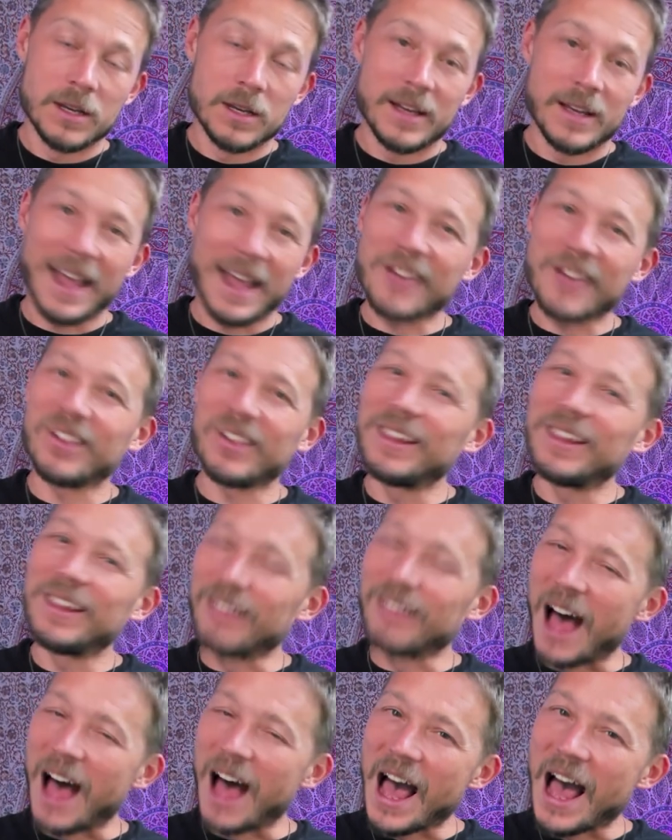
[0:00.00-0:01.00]
Actually,
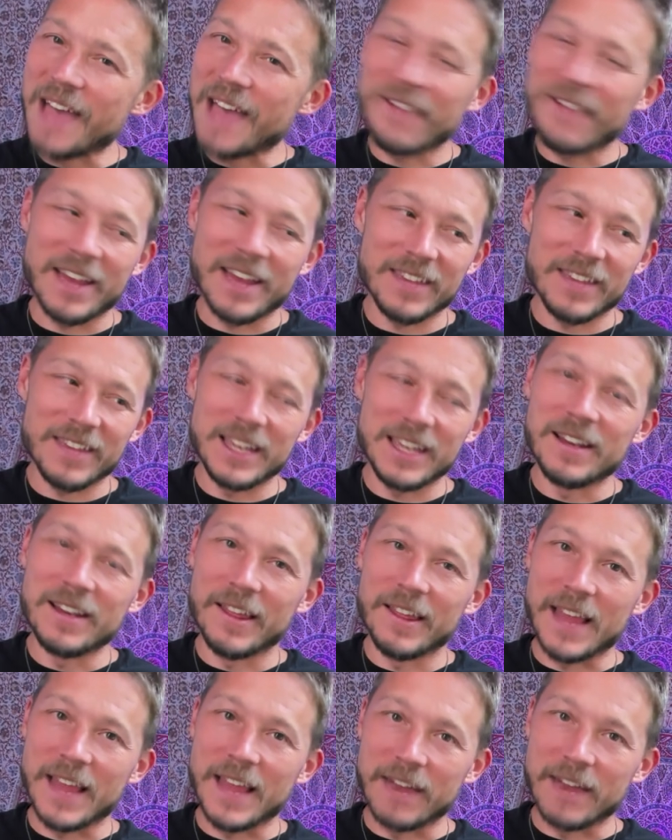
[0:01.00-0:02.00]
live, I think he
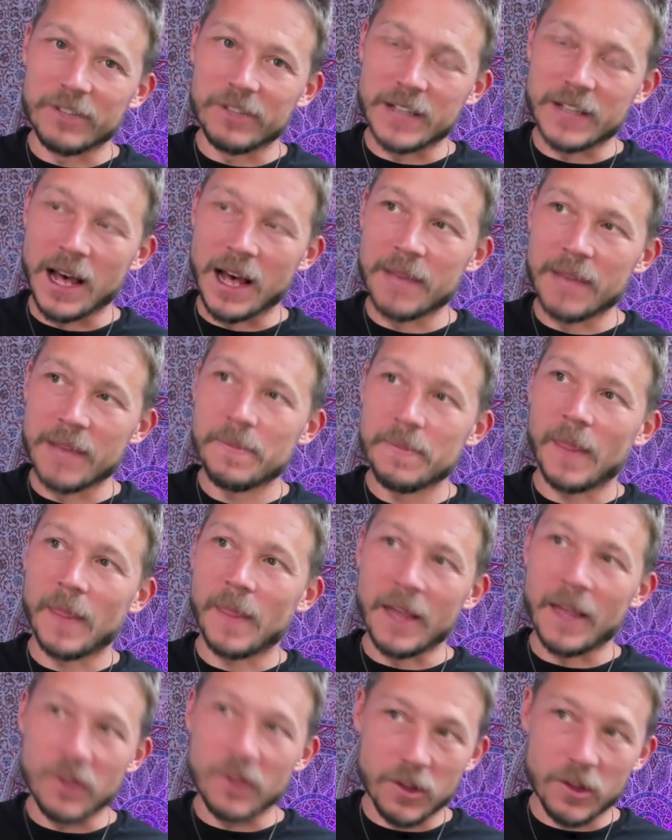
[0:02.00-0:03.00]
does that every time.
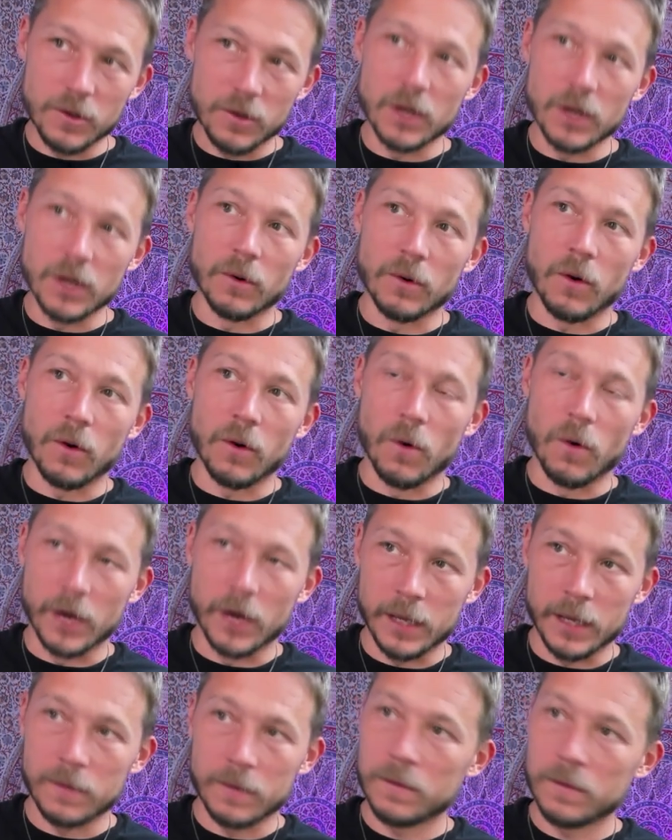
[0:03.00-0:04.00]
On the studio
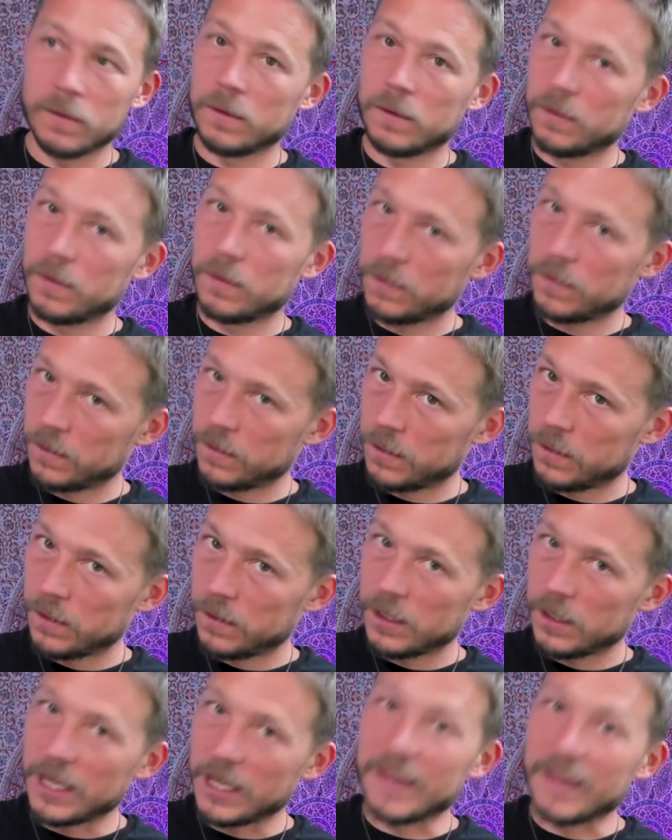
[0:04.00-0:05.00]
recording,
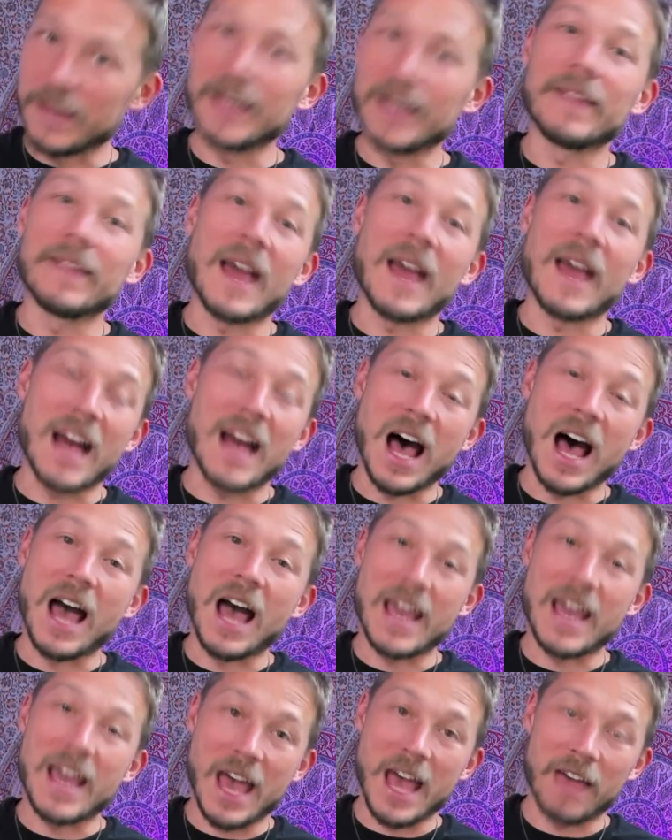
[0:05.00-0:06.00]
he's hitting that
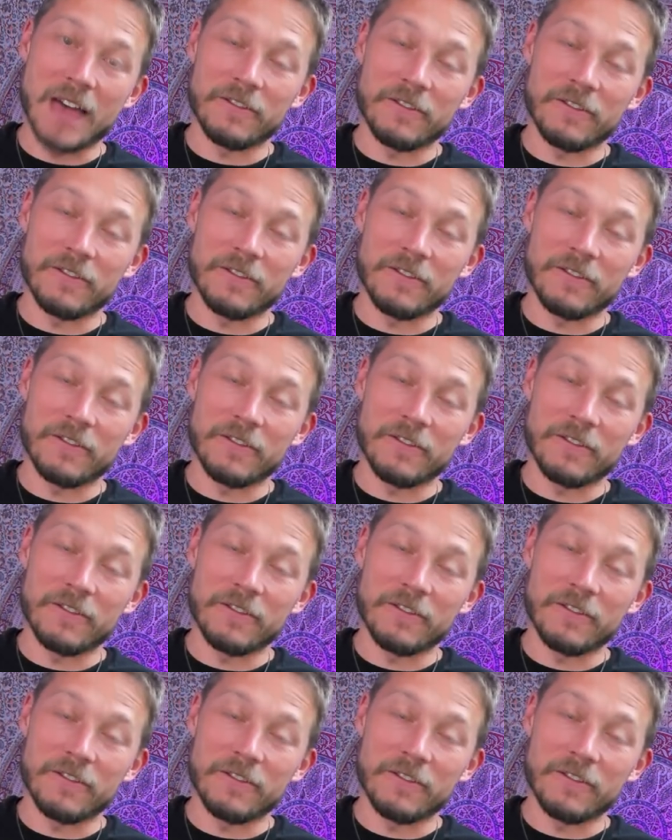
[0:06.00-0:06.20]
high F.